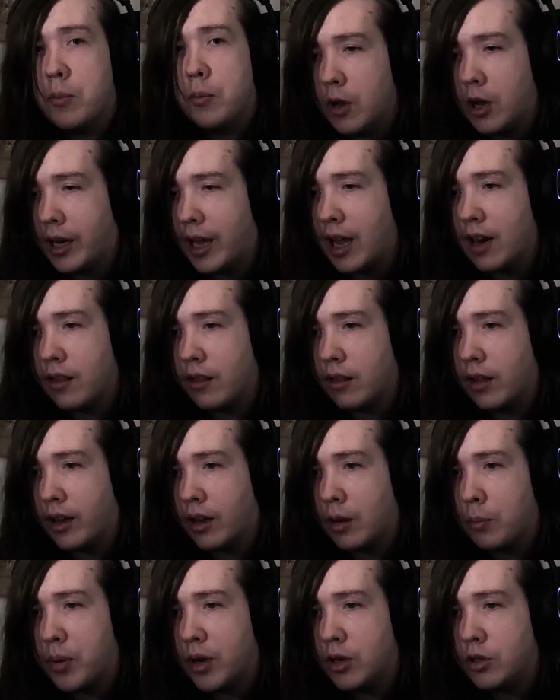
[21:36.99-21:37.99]
against
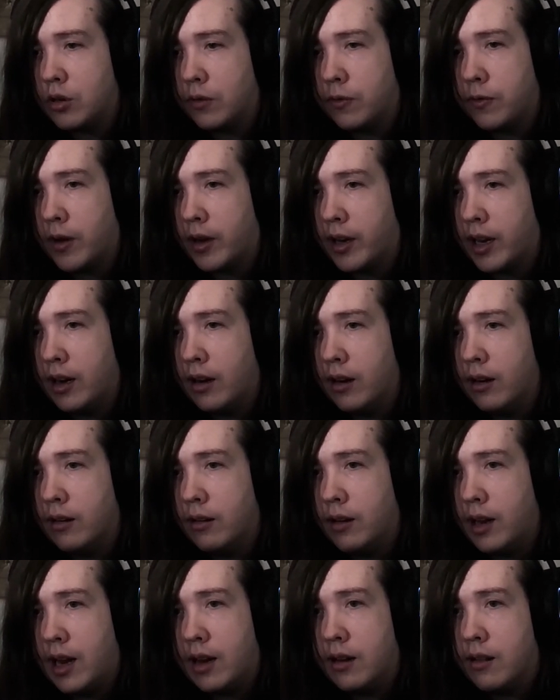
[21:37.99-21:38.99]
like a bunch of fucking
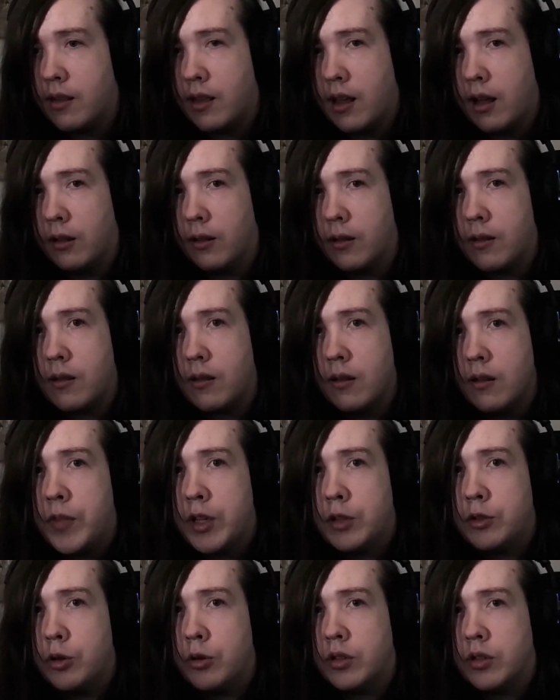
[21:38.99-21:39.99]
incels
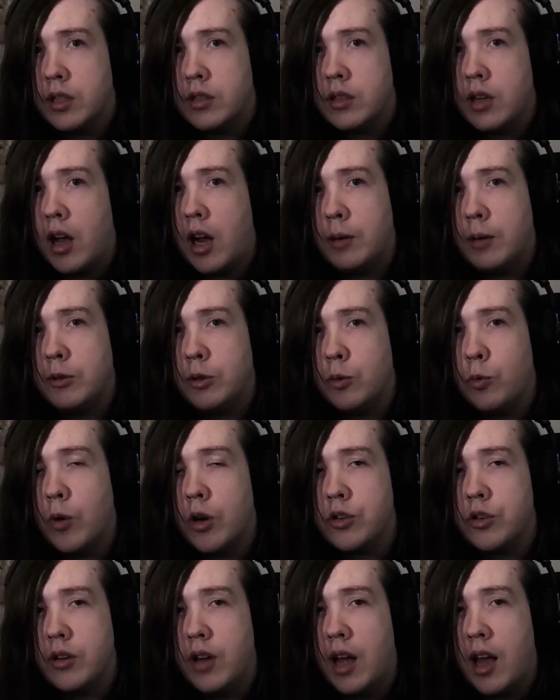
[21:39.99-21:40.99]
that took the time to
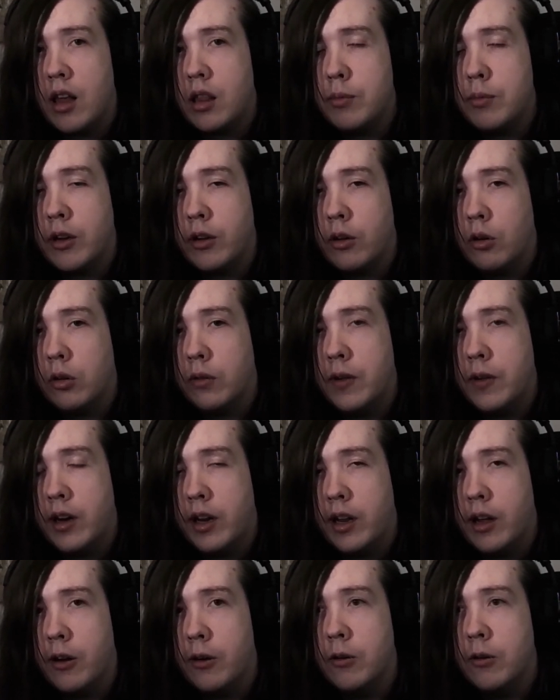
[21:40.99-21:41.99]
watch an Asmongold
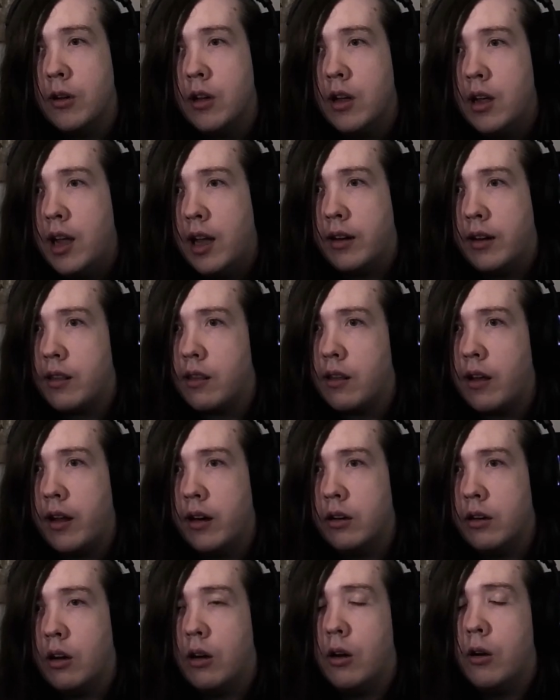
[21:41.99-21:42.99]
video and
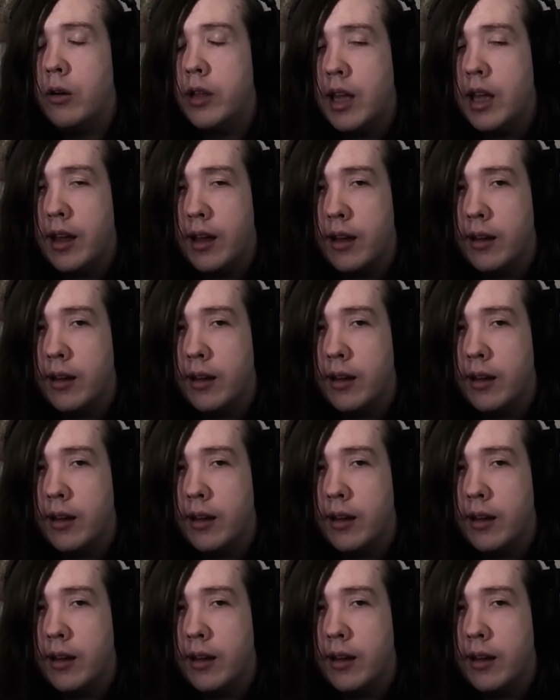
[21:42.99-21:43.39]
decided, oh yeah,